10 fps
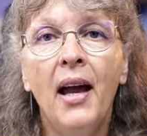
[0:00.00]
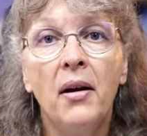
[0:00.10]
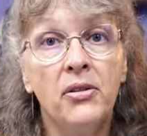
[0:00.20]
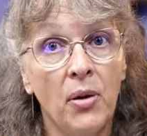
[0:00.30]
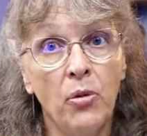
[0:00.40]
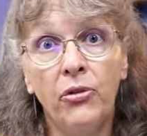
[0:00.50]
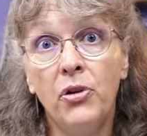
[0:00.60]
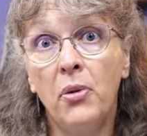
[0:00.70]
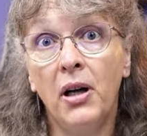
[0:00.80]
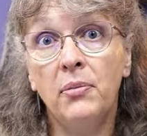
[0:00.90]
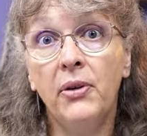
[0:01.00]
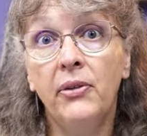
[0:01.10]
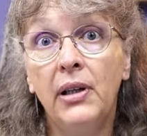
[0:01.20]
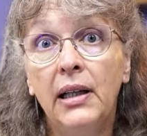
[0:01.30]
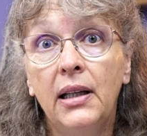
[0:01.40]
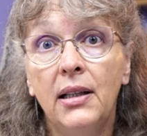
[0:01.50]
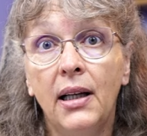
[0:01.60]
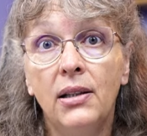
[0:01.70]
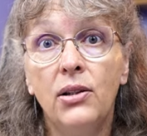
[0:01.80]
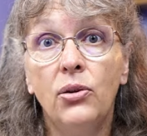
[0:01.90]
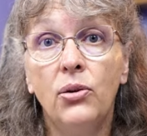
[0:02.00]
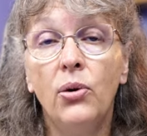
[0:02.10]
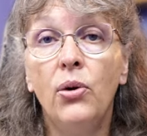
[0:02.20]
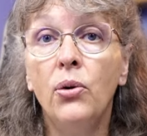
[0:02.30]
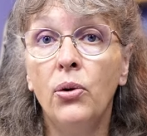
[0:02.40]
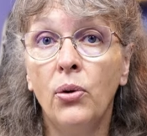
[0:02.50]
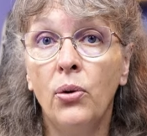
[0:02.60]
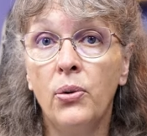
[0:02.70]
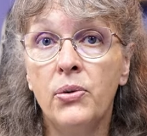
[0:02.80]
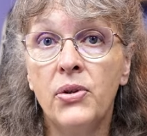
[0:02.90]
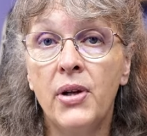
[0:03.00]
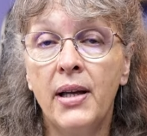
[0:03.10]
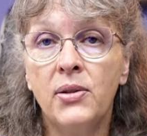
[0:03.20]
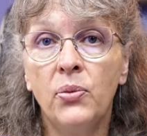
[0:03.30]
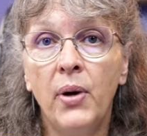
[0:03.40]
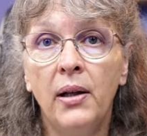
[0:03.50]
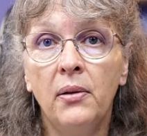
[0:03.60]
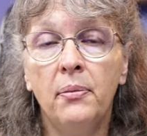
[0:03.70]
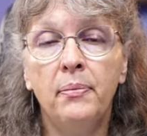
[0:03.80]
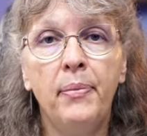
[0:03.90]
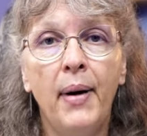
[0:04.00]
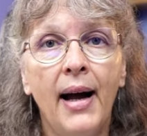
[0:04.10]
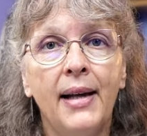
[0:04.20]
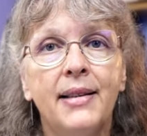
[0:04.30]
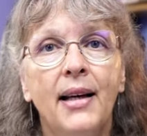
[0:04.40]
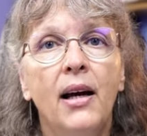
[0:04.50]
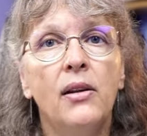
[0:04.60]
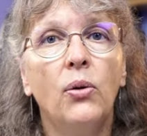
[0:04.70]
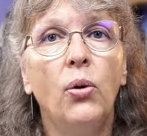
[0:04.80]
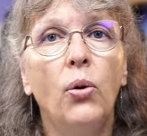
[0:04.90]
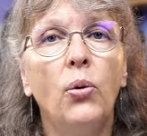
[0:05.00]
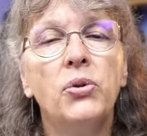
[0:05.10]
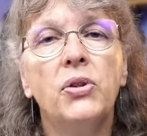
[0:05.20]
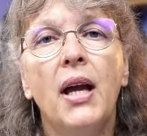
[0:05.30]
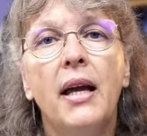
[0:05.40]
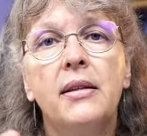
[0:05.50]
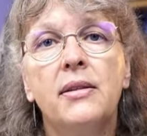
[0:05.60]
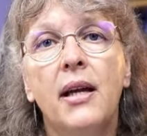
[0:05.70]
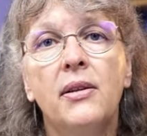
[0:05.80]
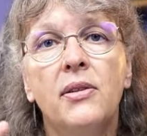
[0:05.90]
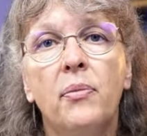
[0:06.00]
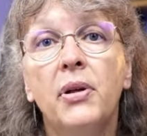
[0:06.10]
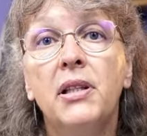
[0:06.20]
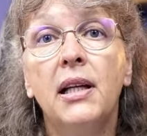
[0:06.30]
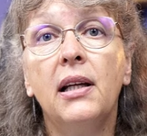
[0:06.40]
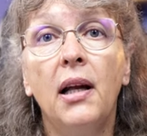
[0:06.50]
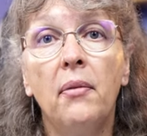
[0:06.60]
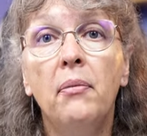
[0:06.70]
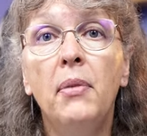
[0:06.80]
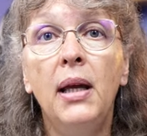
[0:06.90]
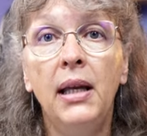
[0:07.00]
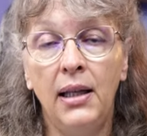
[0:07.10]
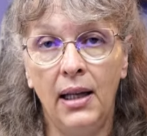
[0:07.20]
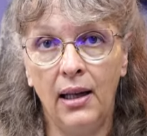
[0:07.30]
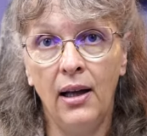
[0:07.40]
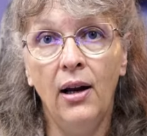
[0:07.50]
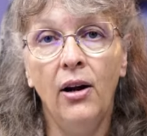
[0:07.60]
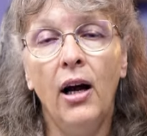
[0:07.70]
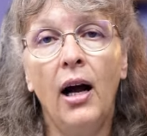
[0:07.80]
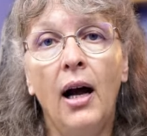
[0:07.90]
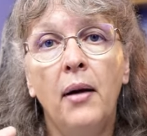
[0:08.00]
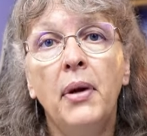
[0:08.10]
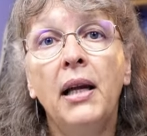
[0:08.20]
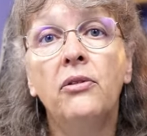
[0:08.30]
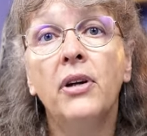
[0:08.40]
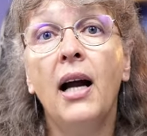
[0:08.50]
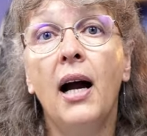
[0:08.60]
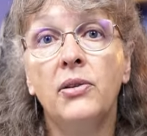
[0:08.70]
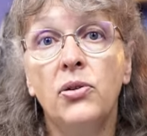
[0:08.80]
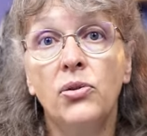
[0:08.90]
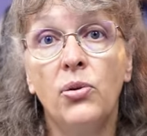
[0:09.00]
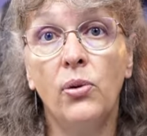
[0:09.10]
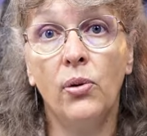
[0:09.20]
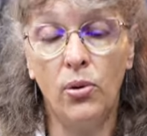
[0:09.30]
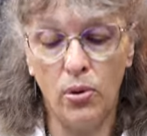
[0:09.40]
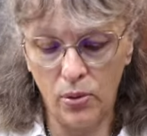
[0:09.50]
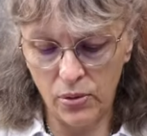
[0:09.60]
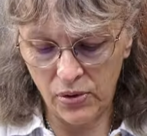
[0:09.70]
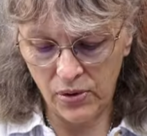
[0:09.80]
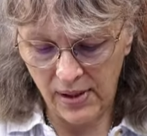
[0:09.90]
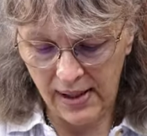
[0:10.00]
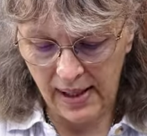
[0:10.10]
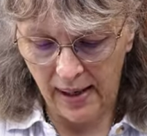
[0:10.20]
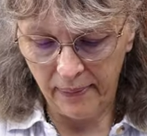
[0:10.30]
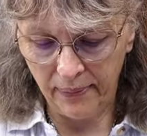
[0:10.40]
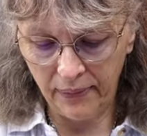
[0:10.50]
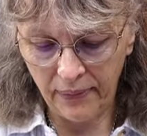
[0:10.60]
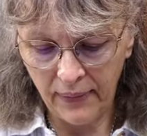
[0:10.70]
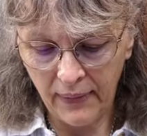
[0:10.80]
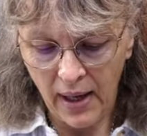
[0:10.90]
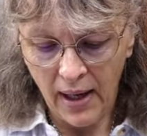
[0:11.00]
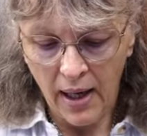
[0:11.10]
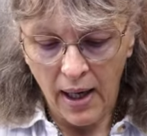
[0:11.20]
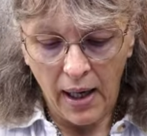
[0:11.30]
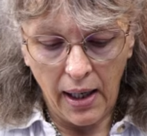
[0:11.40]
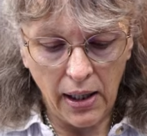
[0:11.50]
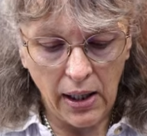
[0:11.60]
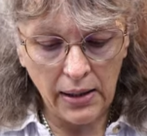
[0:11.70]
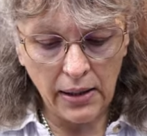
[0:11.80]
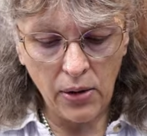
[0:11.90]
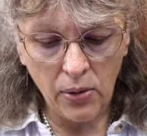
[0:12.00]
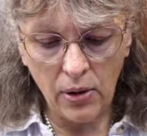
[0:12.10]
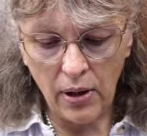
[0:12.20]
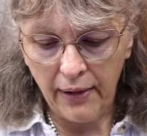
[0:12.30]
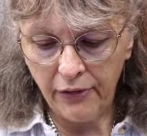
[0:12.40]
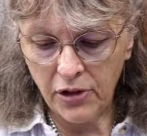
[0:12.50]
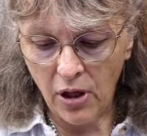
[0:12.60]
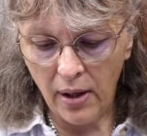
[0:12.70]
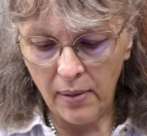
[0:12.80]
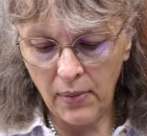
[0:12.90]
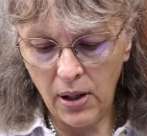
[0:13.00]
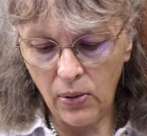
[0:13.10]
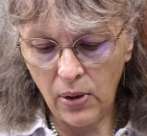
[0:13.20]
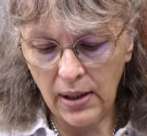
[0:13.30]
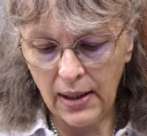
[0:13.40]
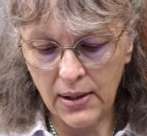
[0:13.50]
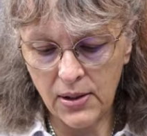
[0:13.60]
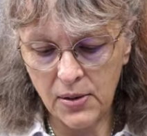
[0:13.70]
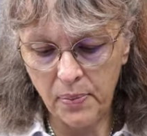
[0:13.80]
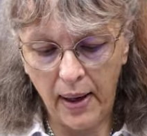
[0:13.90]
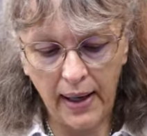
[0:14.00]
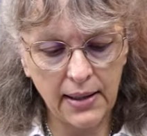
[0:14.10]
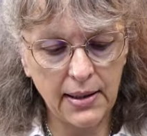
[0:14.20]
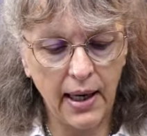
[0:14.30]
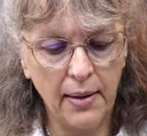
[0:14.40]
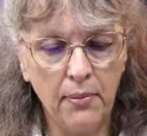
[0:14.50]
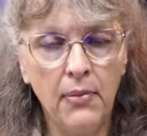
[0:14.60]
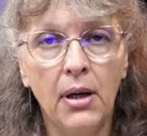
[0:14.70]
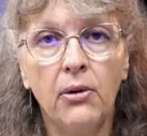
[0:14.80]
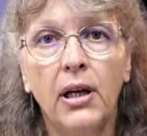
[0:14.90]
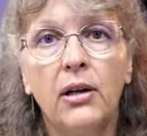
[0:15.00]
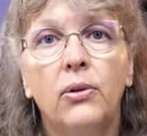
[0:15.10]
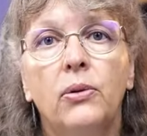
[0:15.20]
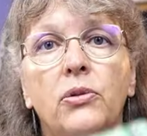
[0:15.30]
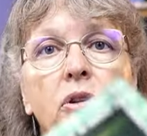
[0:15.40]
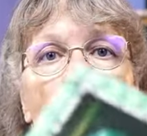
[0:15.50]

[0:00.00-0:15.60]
Some of you might be really connected to unicorns as well, but the horse is, there's a particular meaning in regards to the horse here. In your lifetime, you can expect a miracle to